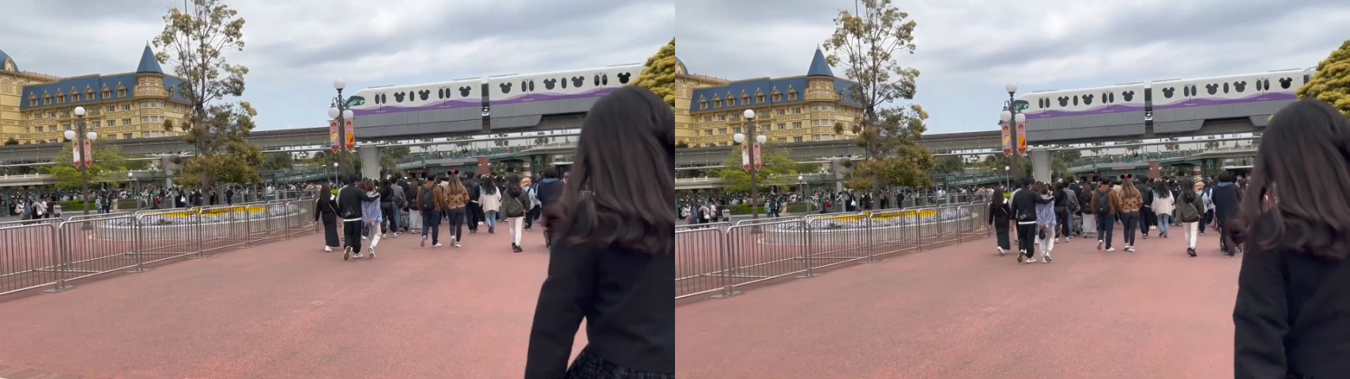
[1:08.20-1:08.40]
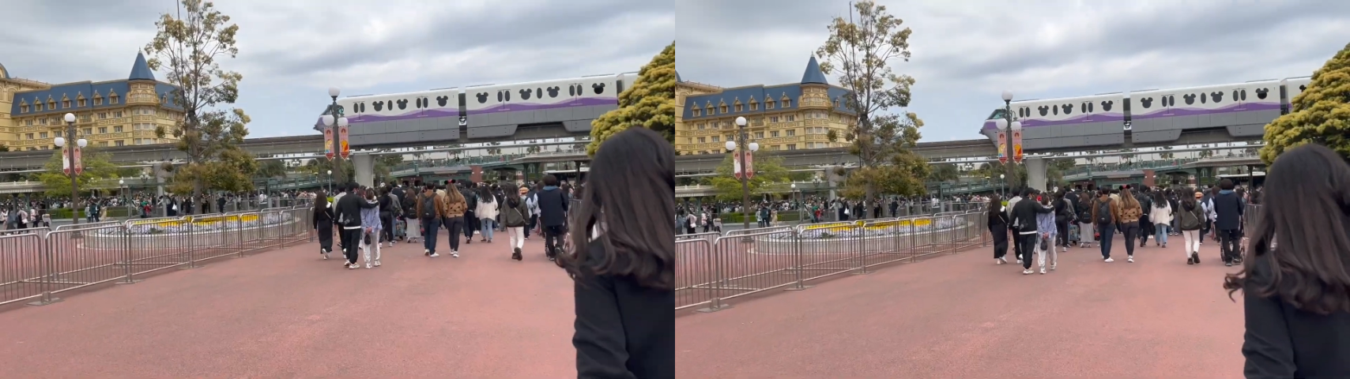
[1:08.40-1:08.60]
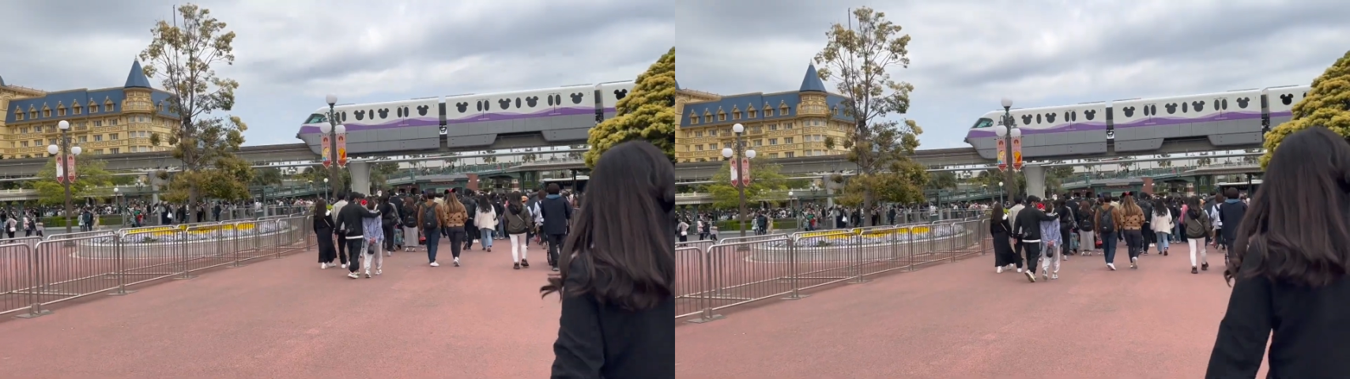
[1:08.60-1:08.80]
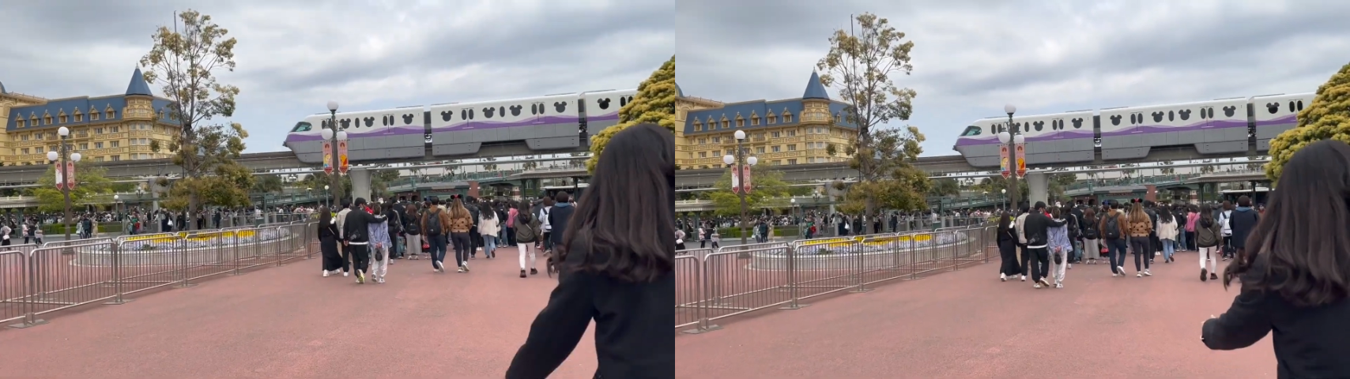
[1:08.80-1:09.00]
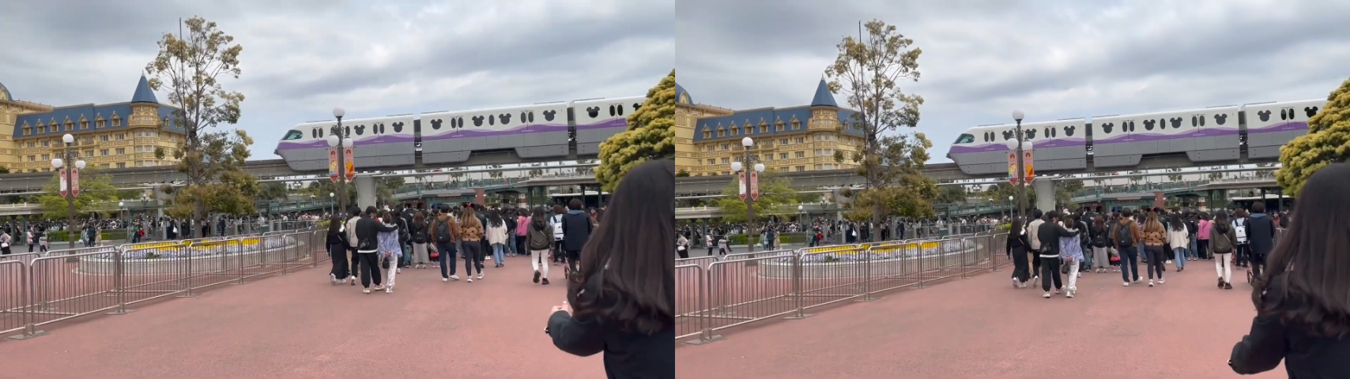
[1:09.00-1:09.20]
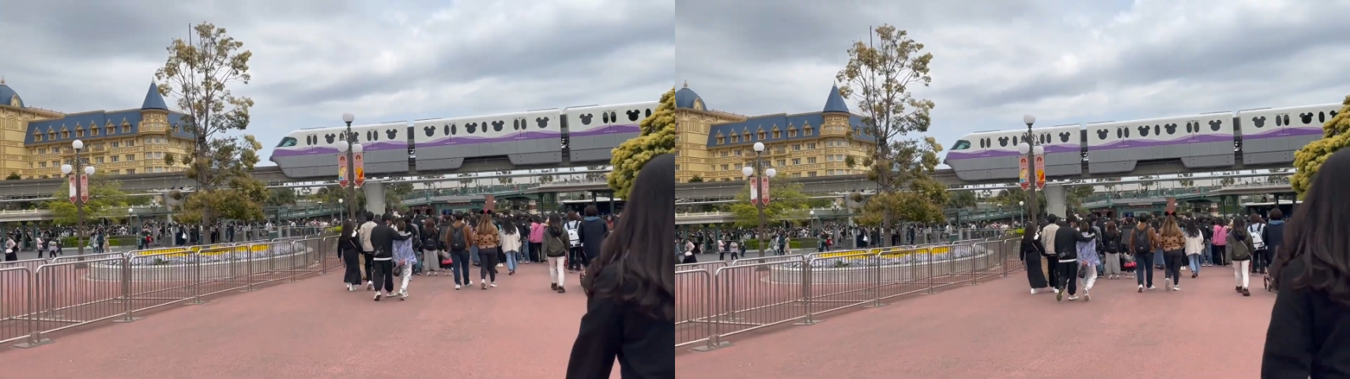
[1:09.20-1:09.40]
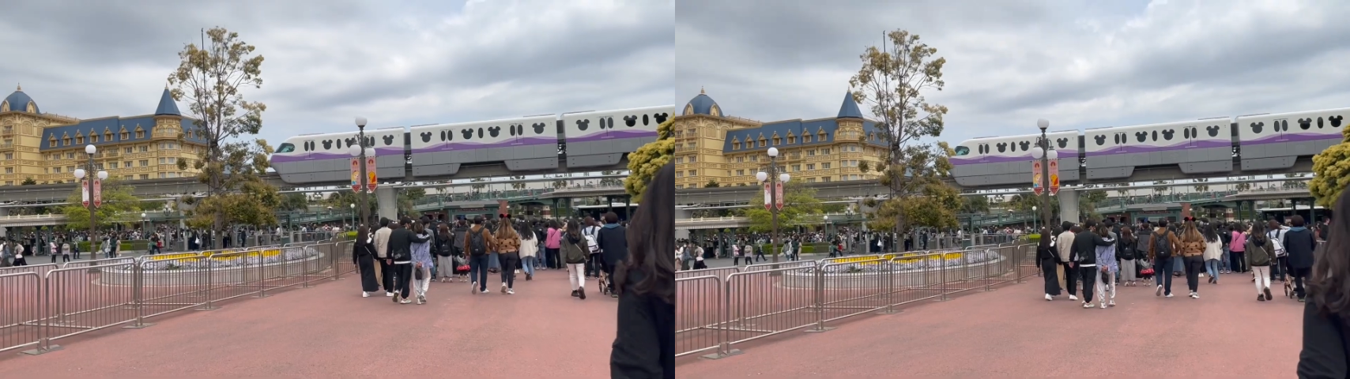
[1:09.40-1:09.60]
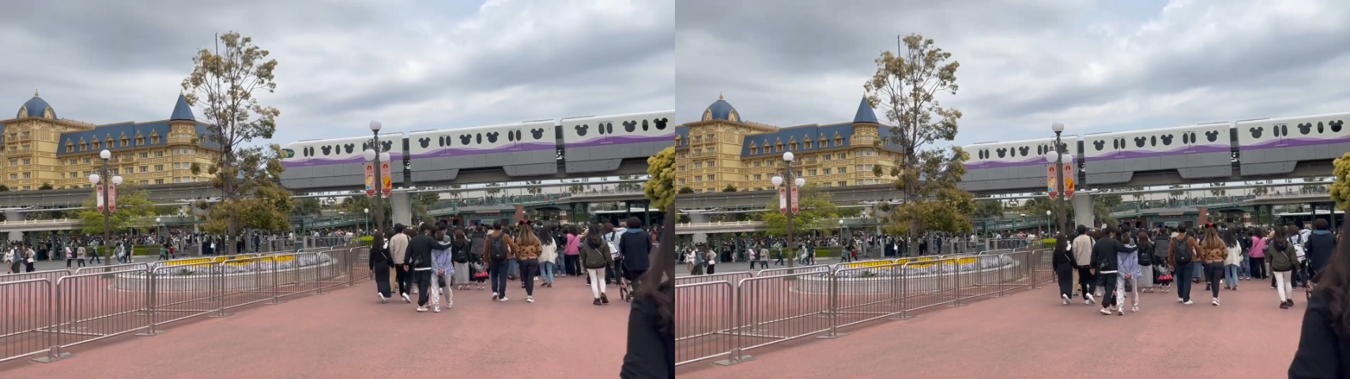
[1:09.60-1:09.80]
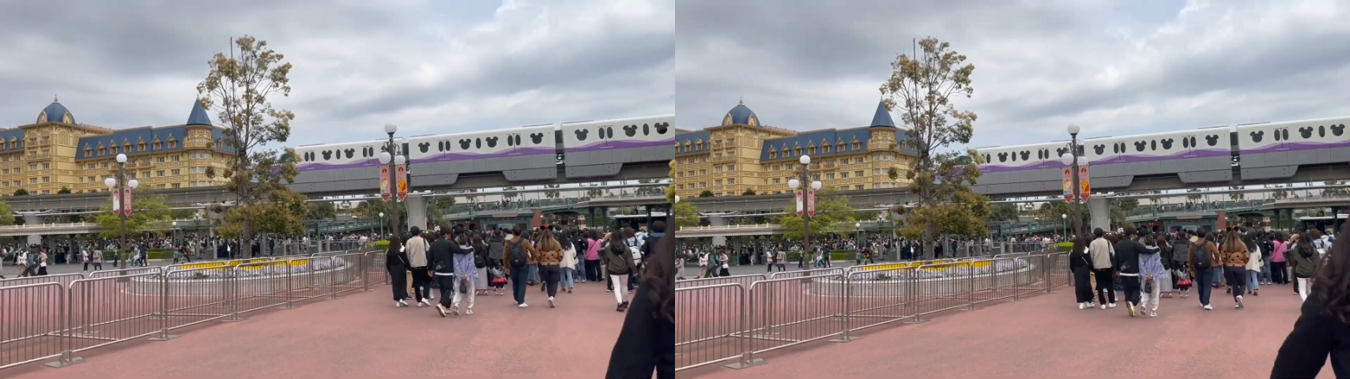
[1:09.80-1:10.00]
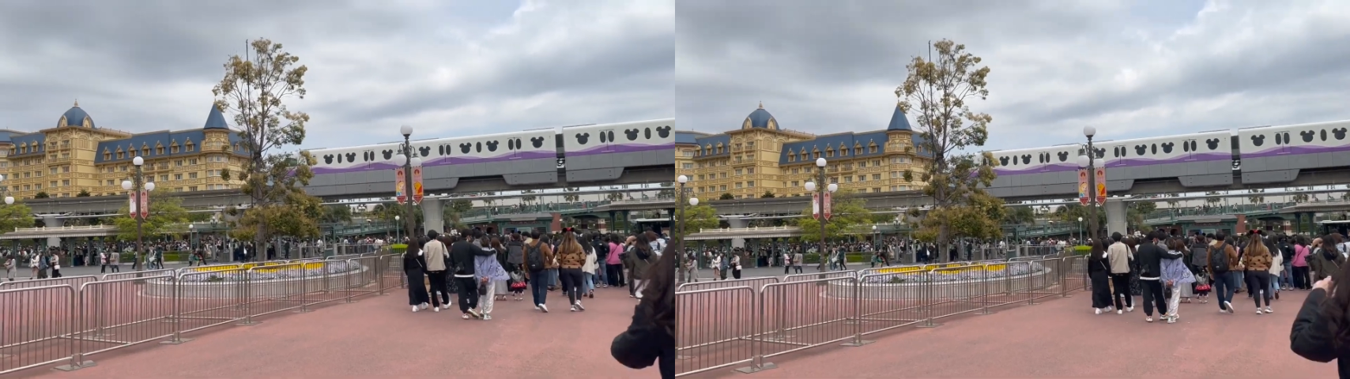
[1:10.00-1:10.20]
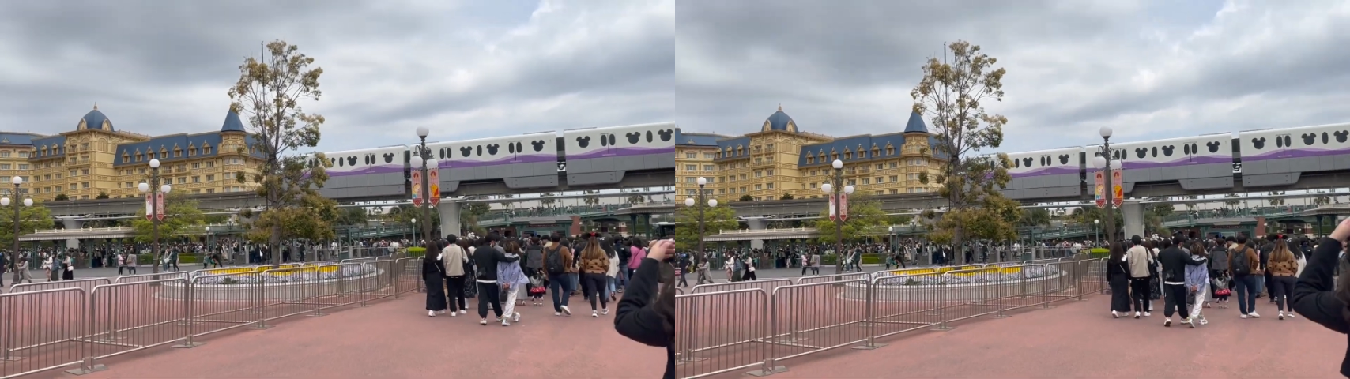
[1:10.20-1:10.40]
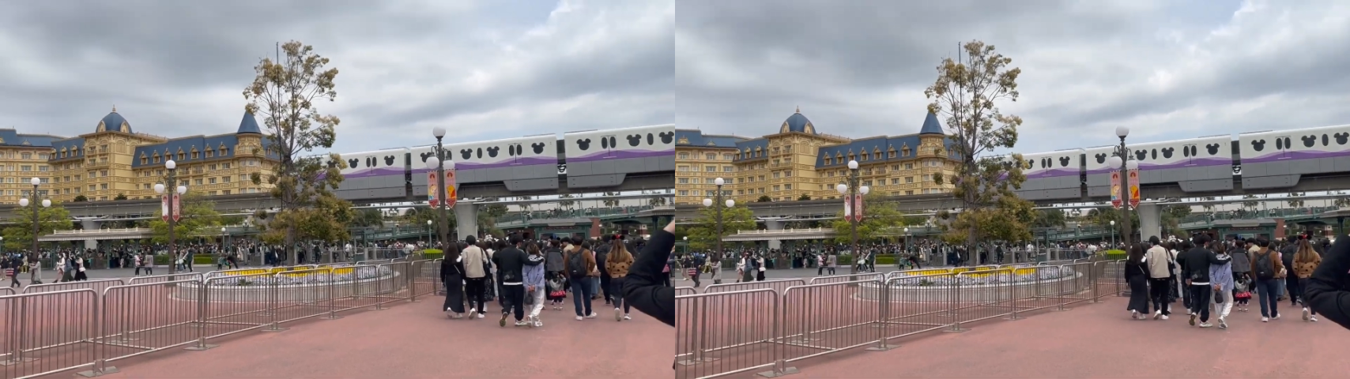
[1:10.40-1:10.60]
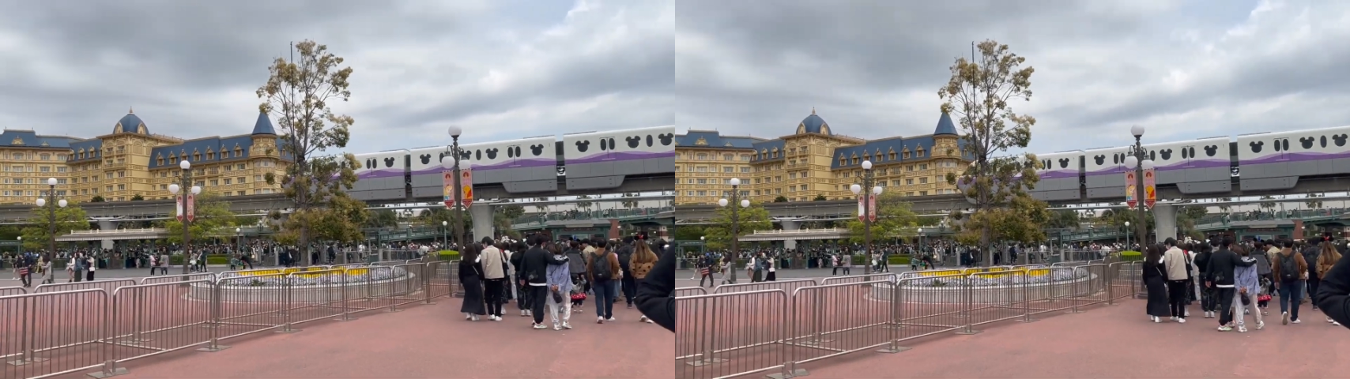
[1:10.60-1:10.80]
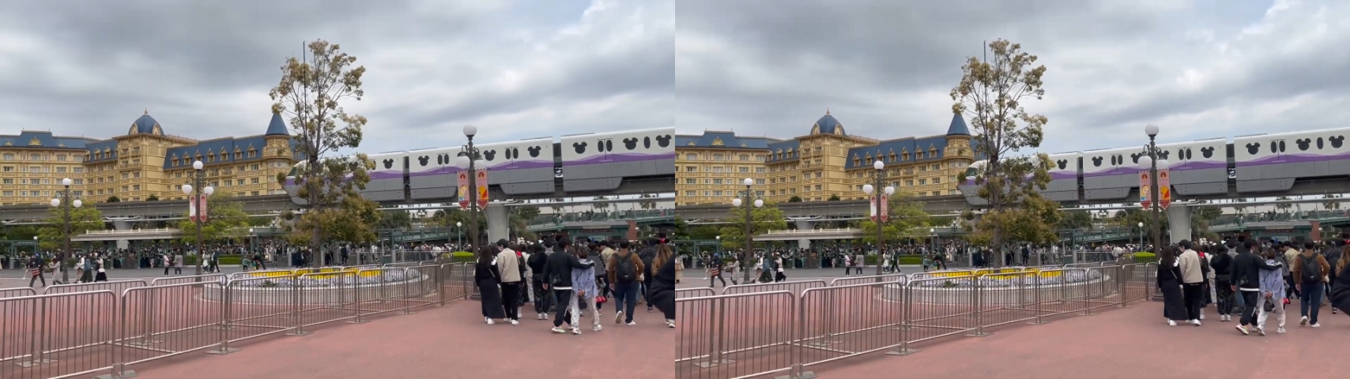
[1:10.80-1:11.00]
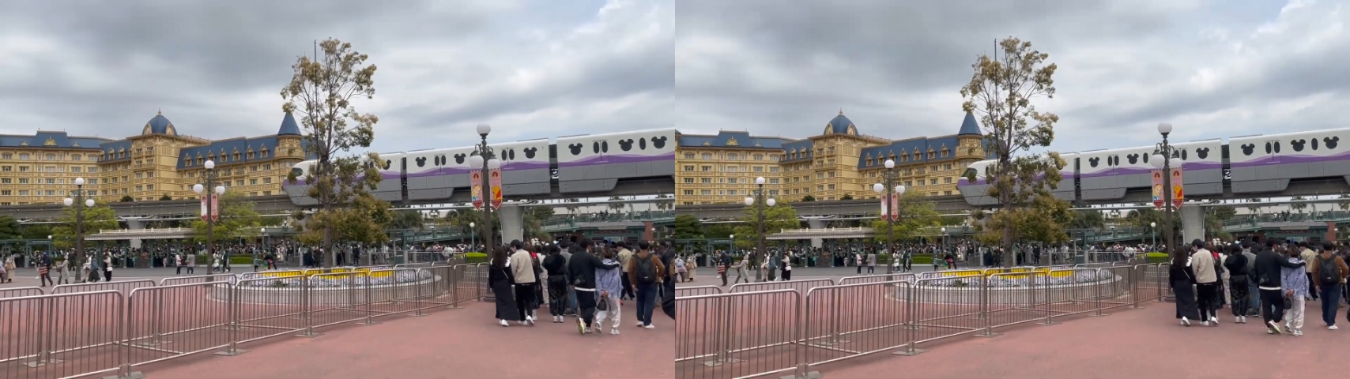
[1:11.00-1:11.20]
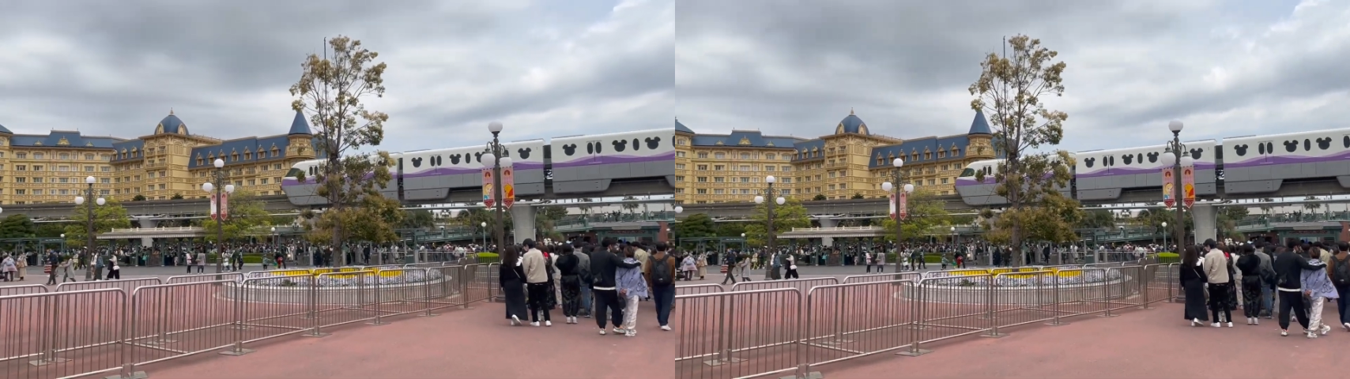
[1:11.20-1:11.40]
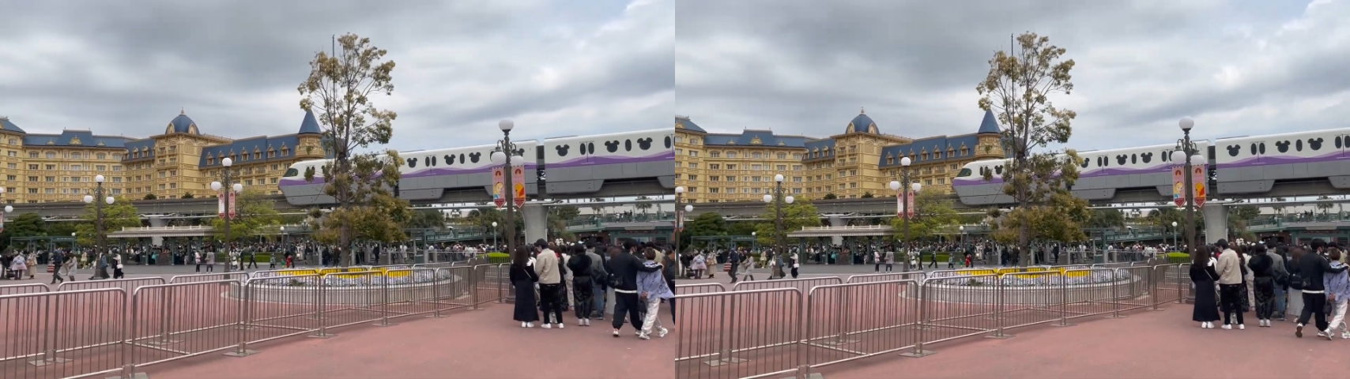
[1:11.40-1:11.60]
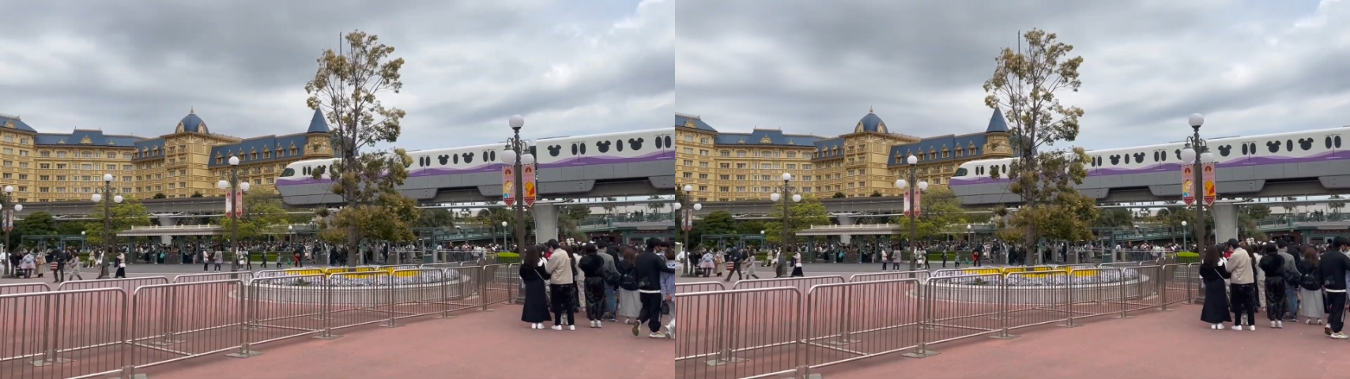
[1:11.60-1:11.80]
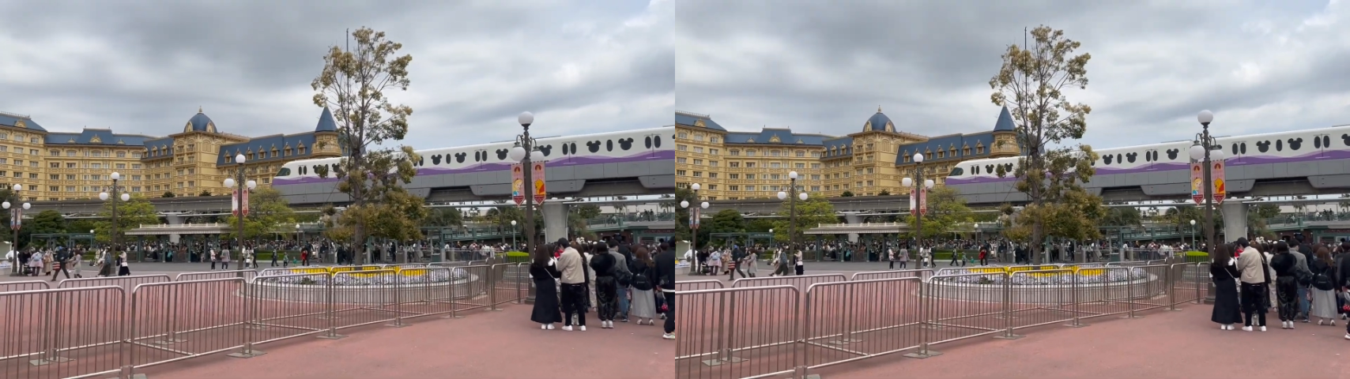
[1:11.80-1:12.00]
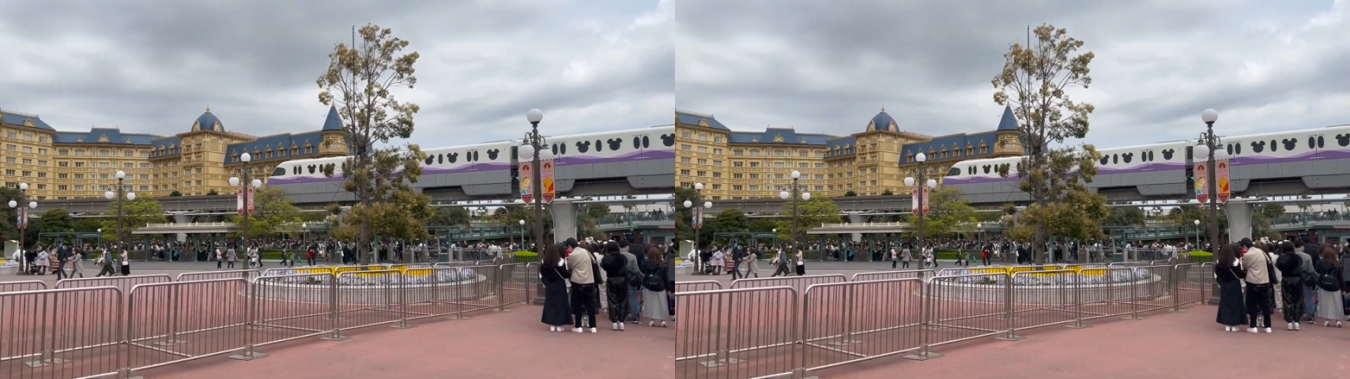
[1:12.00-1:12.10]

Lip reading: Nobody's mouth can be seen.